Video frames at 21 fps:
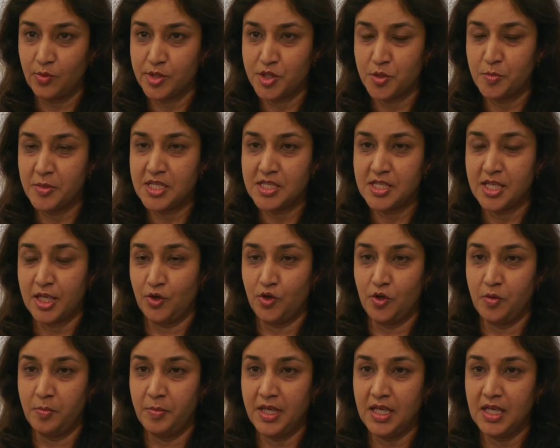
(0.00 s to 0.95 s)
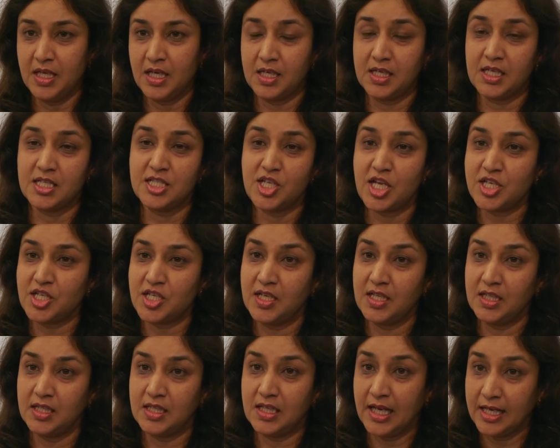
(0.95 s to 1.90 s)
which means there could be a congestion
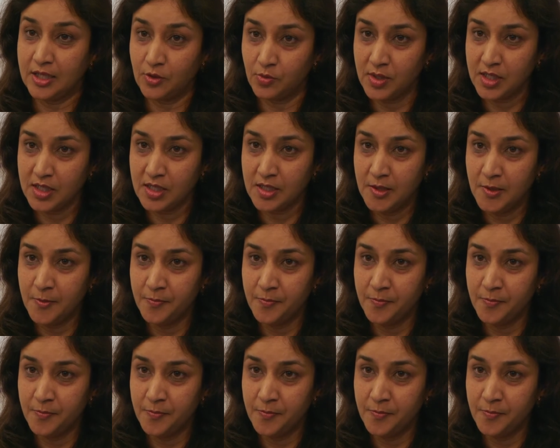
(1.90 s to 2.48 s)
in the network.